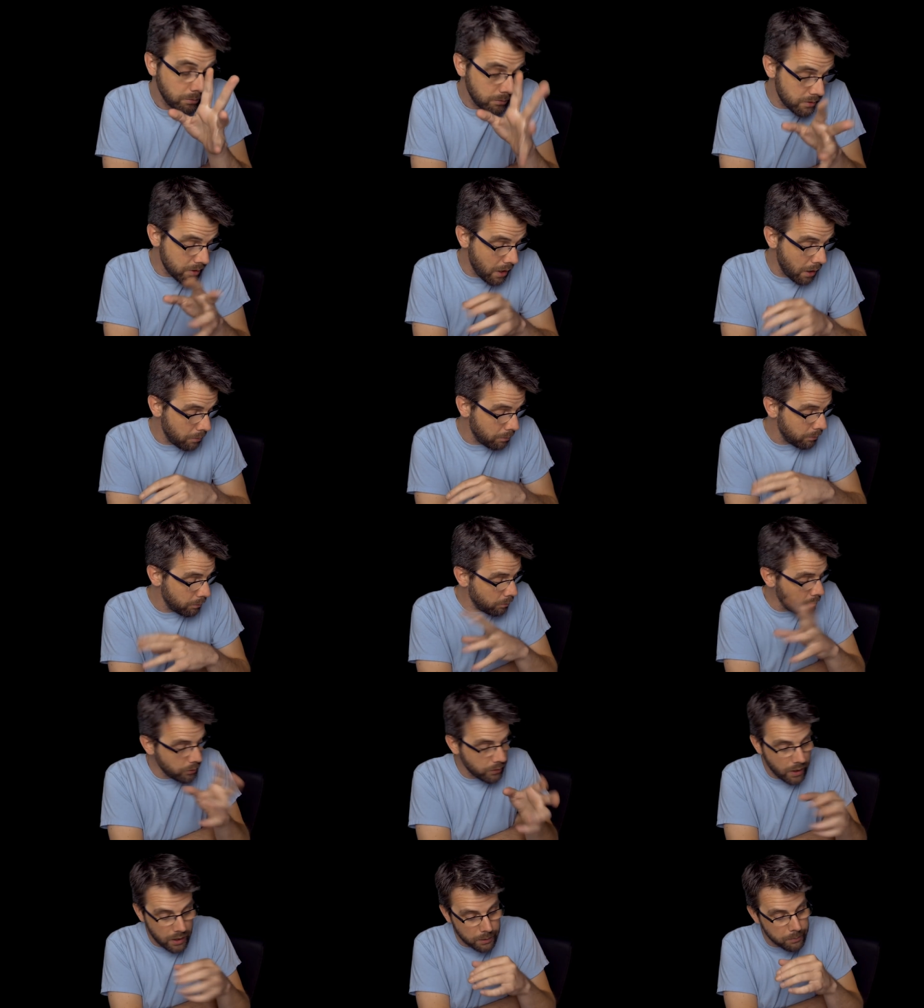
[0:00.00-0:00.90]
So
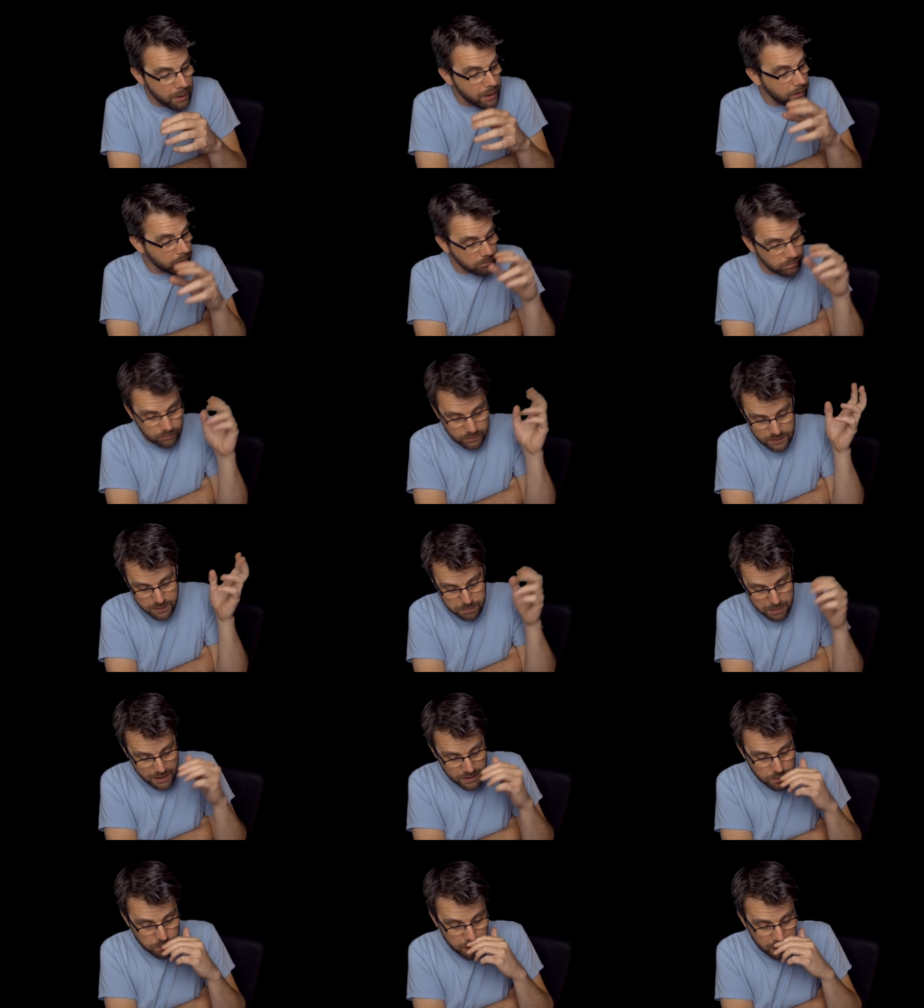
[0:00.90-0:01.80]
we'll talk about this
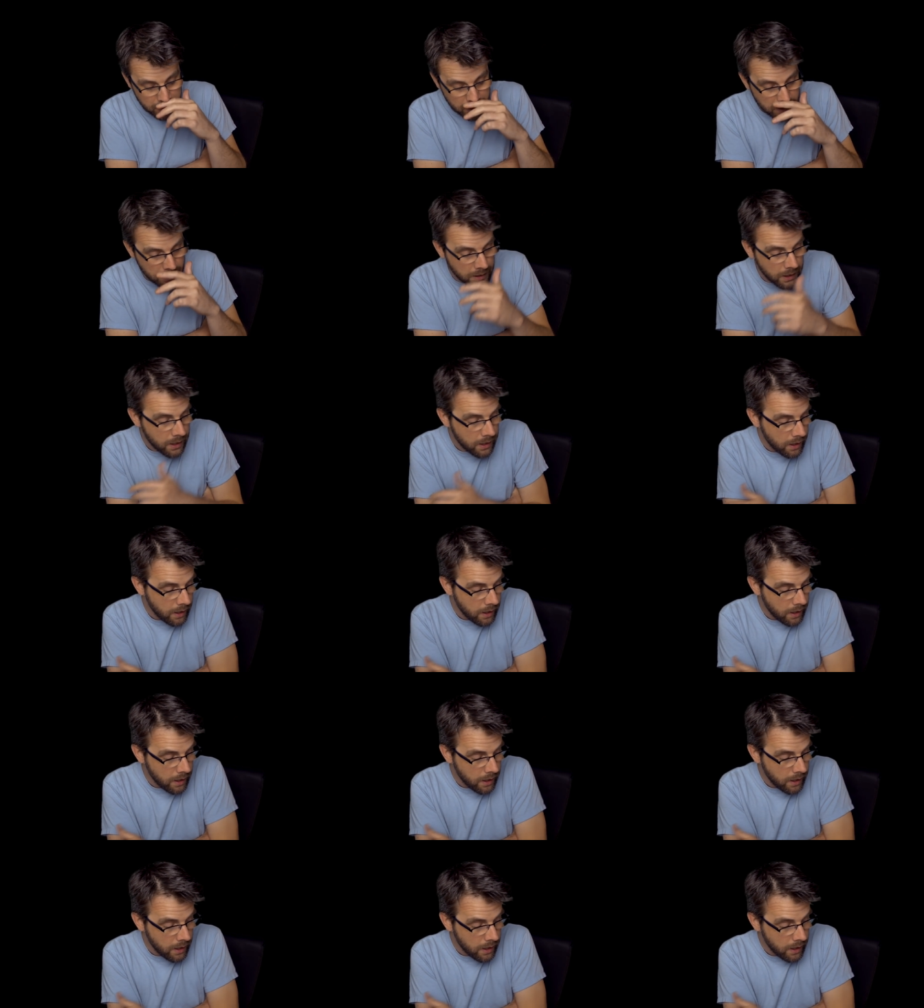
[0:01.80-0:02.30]
past weekend.